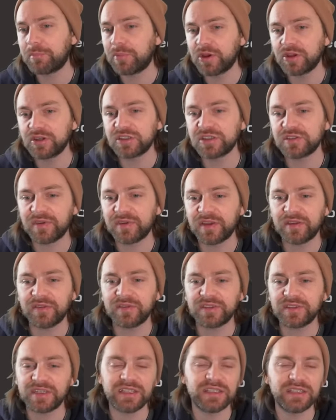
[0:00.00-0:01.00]
purchase of N
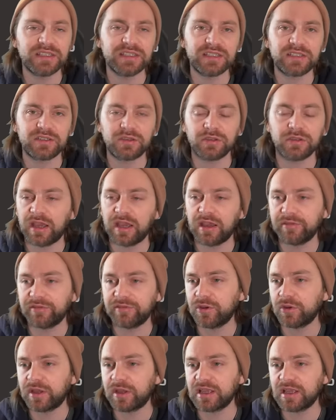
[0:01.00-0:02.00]
F Ts is going to have
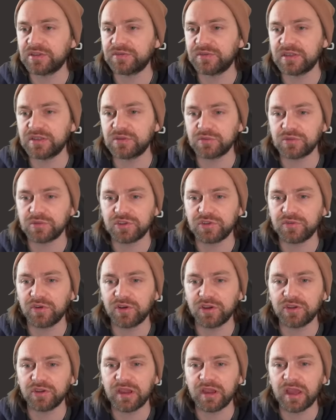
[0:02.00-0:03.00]
no gas fees once you've
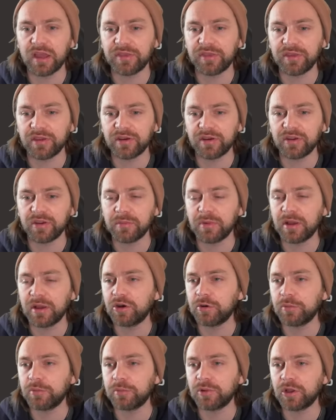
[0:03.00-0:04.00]
got your Ethereum
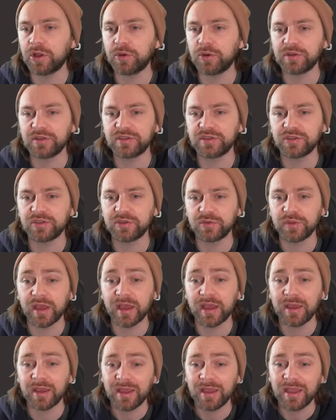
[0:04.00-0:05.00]
uploaded to there.